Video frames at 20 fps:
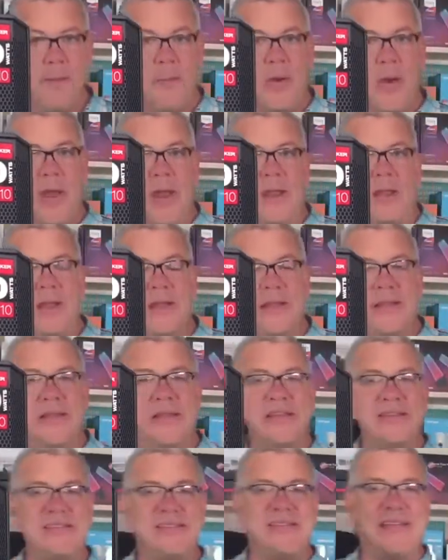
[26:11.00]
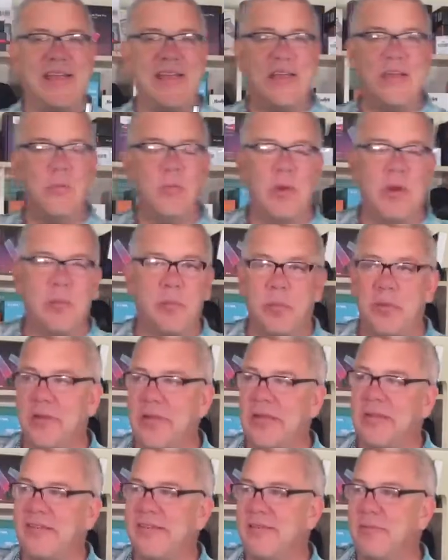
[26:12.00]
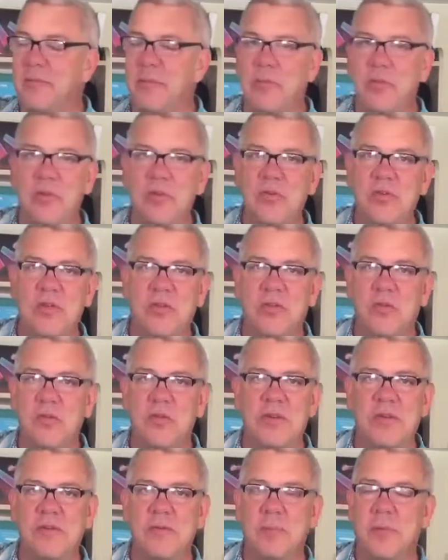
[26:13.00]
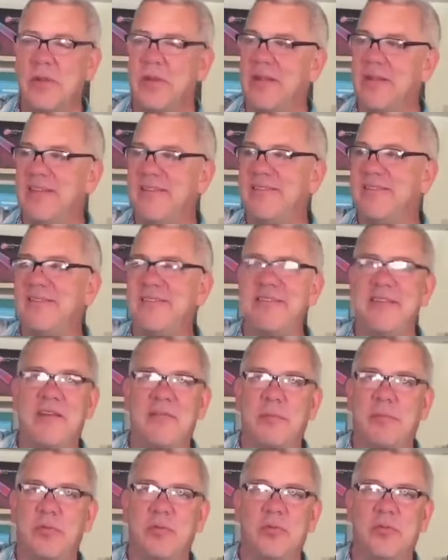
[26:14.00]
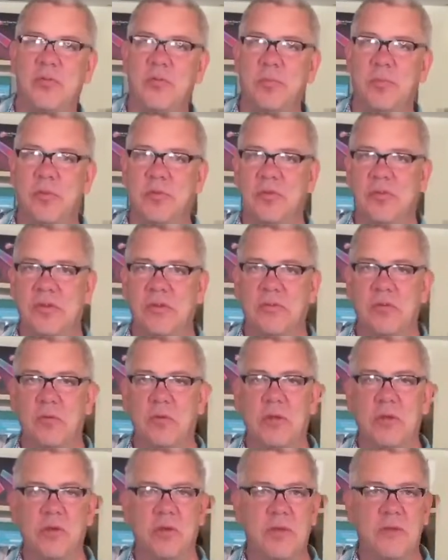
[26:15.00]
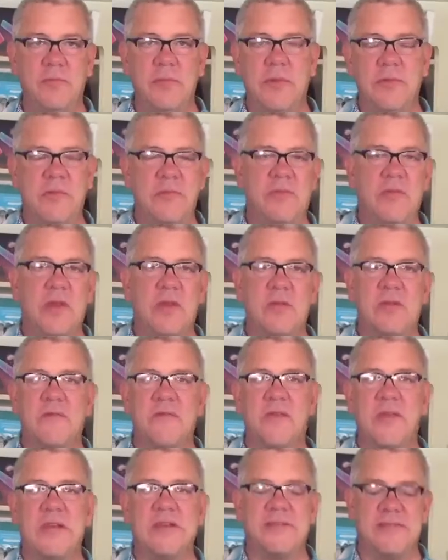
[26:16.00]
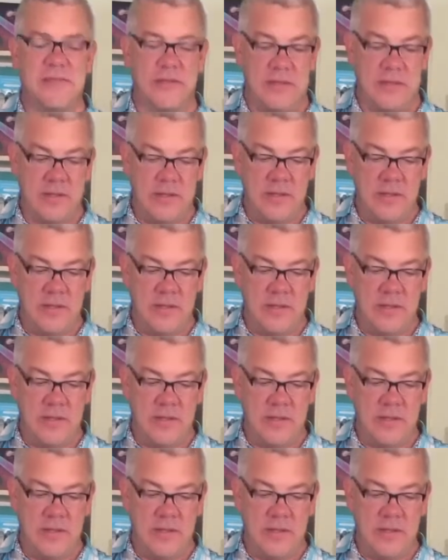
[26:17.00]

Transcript: but let's say you want to play some music through this, but this doesn't have Bluetooth built into it, or maybe you've got a device that